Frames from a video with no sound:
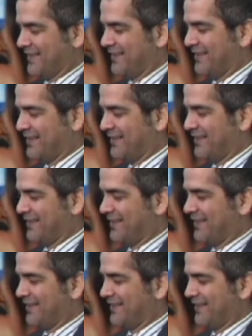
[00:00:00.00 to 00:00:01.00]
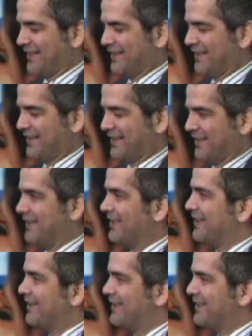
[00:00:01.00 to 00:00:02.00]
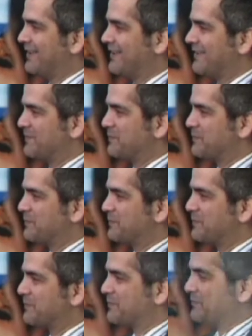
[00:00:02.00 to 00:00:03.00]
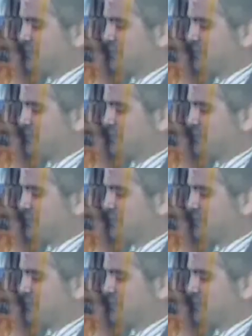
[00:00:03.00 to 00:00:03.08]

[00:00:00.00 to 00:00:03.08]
No words are spoken by the person on screen.